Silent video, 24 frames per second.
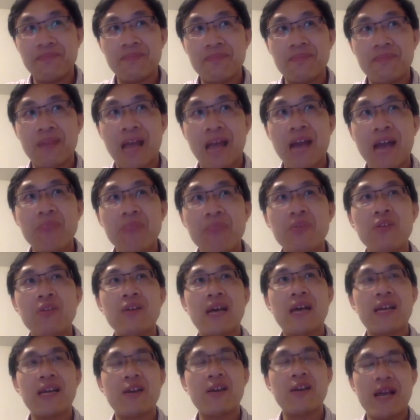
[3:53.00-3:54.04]
After
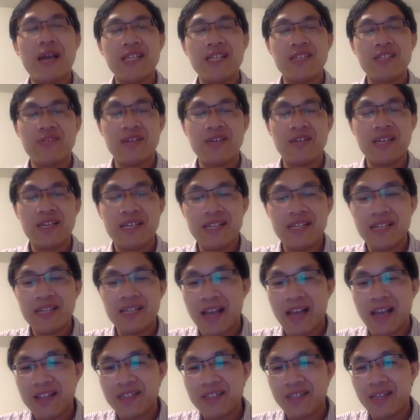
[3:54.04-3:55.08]
I graduated
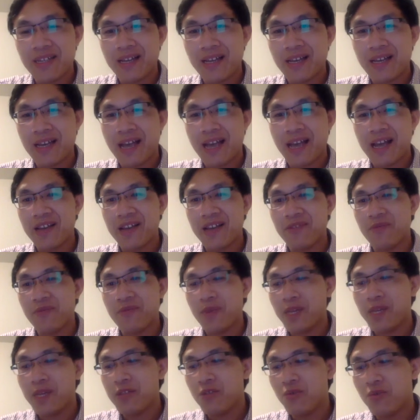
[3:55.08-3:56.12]
last year, I
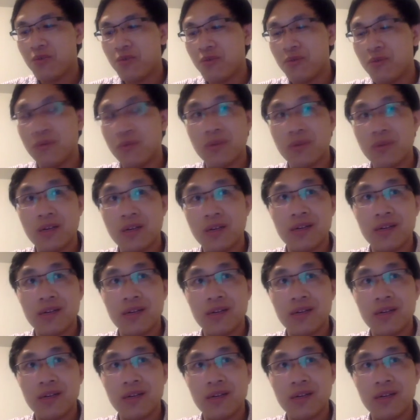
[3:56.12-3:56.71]
went to